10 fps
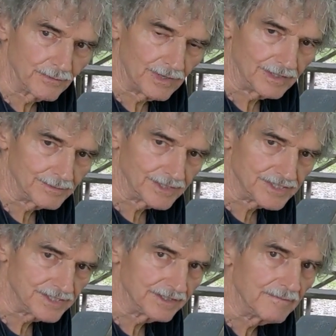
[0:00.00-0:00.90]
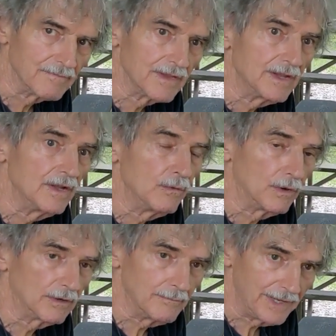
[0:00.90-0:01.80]
of Wild Wings here.
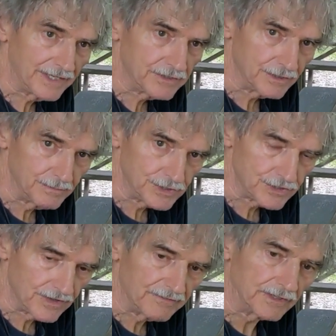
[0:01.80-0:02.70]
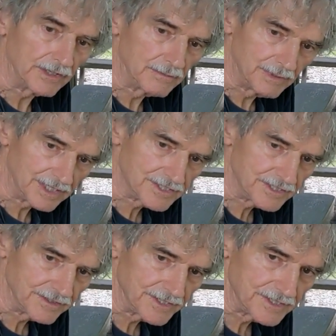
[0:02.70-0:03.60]
Welcome back to our Bushcrafting on a Buck
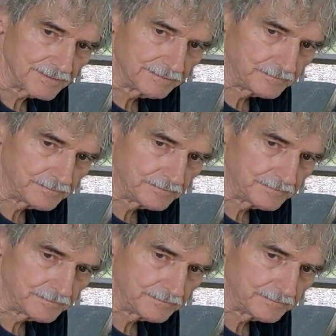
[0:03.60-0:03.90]
series.